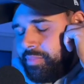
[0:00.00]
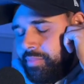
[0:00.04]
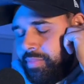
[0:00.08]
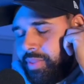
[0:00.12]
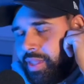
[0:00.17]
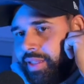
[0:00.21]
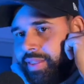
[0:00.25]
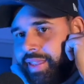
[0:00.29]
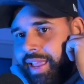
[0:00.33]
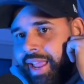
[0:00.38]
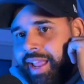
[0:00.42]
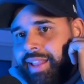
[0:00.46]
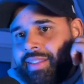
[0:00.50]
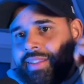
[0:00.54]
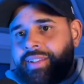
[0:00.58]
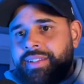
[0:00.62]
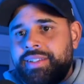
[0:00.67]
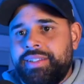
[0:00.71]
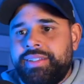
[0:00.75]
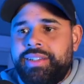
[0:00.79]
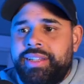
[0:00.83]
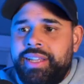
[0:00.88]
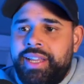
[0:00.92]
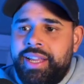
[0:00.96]
They had
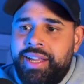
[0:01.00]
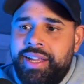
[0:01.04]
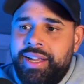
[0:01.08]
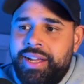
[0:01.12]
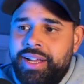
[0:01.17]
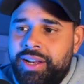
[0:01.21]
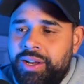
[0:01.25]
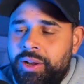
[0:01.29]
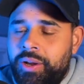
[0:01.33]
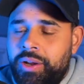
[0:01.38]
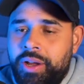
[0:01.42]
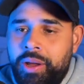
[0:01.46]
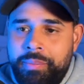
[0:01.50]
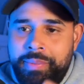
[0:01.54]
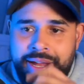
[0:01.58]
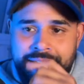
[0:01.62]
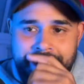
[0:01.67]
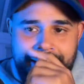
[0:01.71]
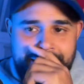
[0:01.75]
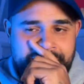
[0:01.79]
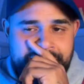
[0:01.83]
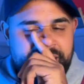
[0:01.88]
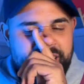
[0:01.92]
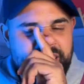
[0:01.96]
the logo
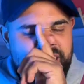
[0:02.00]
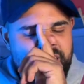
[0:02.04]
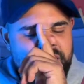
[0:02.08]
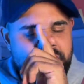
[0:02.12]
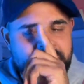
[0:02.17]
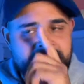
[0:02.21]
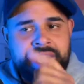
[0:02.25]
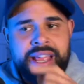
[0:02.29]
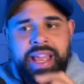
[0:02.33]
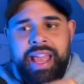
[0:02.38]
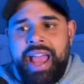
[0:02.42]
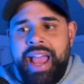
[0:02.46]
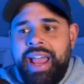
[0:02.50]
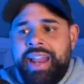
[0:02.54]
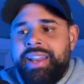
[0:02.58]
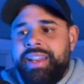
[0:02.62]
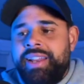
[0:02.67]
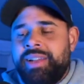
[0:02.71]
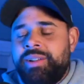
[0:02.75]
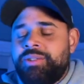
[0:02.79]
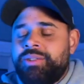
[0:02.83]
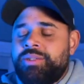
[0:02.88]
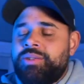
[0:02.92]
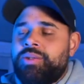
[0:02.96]
made, and
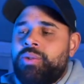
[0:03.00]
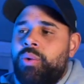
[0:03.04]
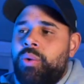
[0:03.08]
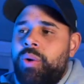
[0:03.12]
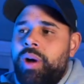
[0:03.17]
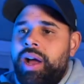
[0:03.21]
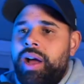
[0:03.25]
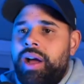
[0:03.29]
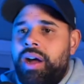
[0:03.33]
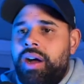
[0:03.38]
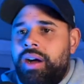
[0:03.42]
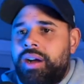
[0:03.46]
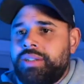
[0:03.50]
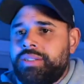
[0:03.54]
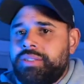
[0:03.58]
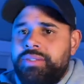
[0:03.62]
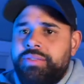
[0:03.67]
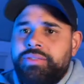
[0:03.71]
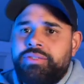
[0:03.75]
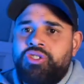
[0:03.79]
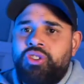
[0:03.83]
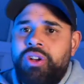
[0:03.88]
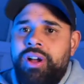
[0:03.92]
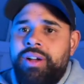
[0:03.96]
it was quite hard to
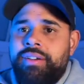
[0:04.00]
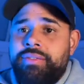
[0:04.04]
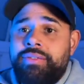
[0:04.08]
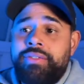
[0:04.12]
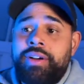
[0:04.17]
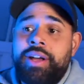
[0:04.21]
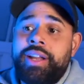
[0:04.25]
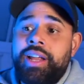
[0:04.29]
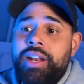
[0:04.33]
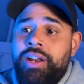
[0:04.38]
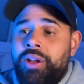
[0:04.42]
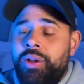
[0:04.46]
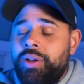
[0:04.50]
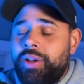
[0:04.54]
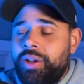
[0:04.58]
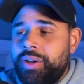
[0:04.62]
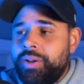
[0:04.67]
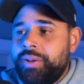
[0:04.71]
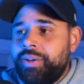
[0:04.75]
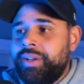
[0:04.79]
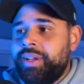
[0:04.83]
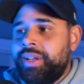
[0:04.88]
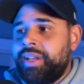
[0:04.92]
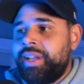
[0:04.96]
try and find that logo.
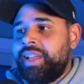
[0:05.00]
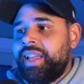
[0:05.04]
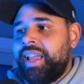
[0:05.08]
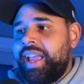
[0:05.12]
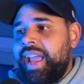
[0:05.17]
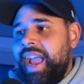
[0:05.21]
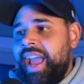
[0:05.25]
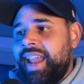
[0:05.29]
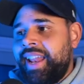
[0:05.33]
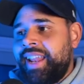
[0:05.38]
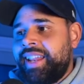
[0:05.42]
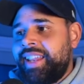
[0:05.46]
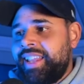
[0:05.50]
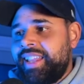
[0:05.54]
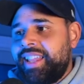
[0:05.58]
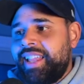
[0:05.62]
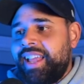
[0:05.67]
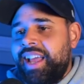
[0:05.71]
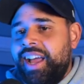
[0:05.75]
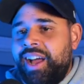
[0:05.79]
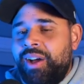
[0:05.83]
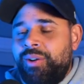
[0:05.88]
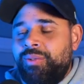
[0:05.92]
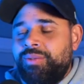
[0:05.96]
And then
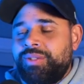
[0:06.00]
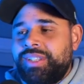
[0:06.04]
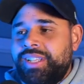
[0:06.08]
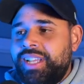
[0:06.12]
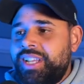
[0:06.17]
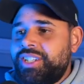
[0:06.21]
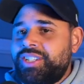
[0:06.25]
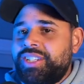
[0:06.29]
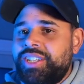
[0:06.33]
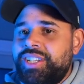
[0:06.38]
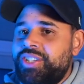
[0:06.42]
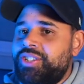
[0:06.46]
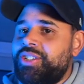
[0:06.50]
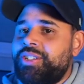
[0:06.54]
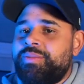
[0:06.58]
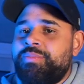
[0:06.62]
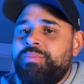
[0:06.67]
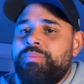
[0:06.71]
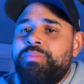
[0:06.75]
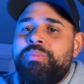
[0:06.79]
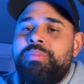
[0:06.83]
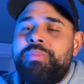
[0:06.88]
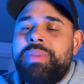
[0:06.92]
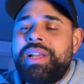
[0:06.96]
I was literally just
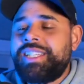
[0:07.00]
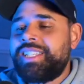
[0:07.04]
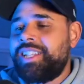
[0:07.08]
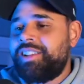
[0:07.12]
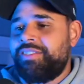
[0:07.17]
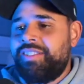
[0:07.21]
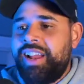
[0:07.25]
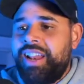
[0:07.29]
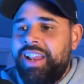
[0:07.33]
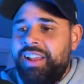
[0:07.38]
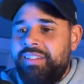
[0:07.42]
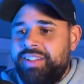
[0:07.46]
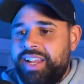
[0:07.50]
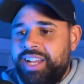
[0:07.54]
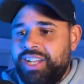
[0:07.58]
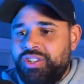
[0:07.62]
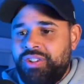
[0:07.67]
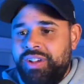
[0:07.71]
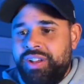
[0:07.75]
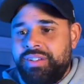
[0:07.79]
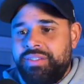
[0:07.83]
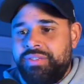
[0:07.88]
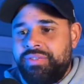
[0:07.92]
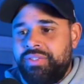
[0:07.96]
messing around the other day
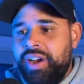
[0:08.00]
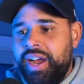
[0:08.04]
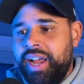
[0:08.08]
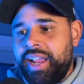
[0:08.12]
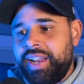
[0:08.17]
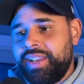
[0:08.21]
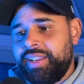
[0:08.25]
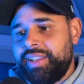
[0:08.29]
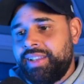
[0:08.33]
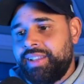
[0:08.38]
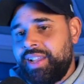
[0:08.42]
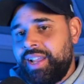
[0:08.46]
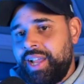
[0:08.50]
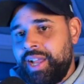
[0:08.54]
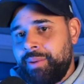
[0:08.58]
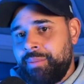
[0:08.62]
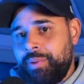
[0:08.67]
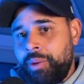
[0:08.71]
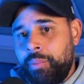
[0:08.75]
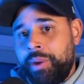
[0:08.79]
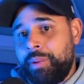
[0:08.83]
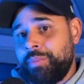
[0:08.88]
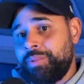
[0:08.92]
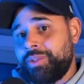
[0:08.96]
trying to find a
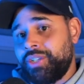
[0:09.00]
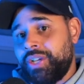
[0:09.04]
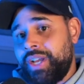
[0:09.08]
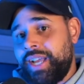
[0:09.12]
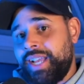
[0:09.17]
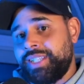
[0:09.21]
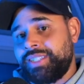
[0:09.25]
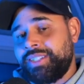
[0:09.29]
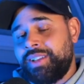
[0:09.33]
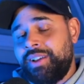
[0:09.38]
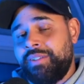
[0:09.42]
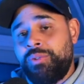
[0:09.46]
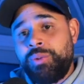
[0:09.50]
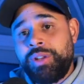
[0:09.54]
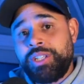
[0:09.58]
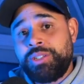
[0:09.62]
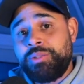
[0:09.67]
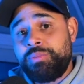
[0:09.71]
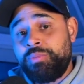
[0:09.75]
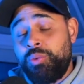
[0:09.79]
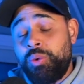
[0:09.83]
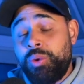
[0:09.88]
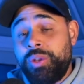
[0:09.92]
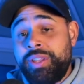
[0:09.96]
website. So I thought this
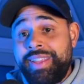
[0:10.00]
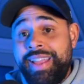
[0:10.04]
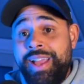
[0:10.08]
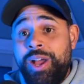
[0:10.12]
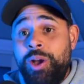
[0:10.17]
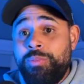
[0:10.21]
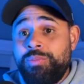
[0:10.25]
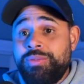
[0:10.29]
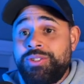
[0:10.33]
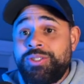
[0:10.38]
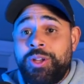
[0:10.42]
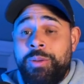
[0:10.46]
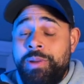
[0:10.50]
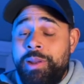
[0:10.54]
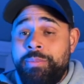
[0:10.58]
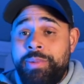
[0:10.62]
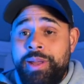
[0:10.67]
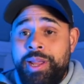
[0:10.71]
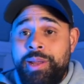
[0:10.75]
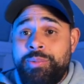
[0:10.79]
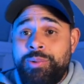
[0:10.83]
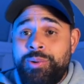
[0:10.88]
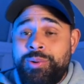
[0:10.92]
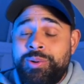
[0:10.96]
would help so many
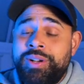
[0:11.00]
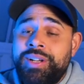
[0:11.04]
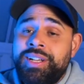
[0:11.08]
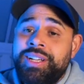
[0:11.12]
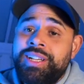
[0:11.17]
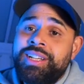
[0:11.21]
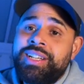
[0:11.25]
people.